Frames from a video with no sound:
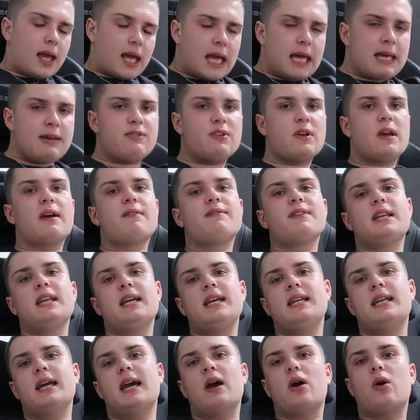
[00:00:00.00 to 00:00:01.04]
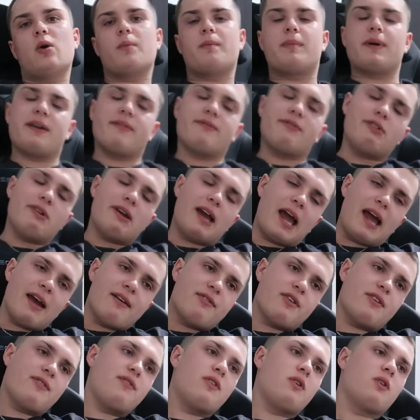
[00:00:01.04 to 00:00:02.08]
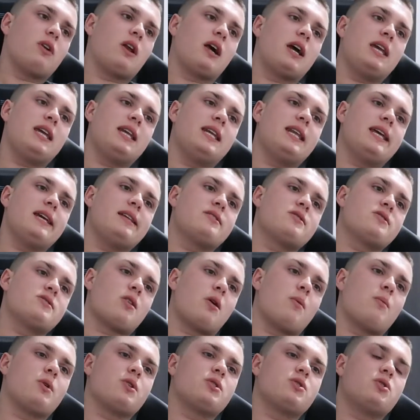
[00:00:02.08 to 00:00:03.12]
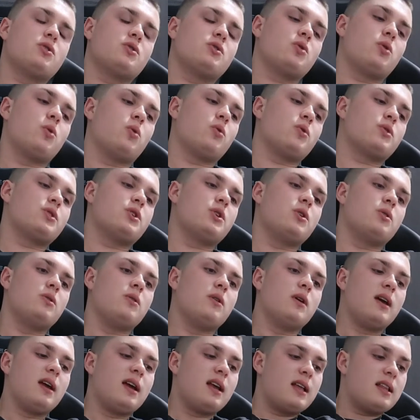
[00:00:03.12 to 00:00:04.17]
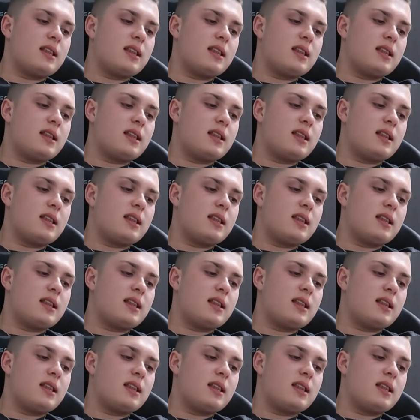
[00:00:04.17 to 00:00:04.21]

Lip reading: if you ever need help, if you ever feel like you need someone to talk to,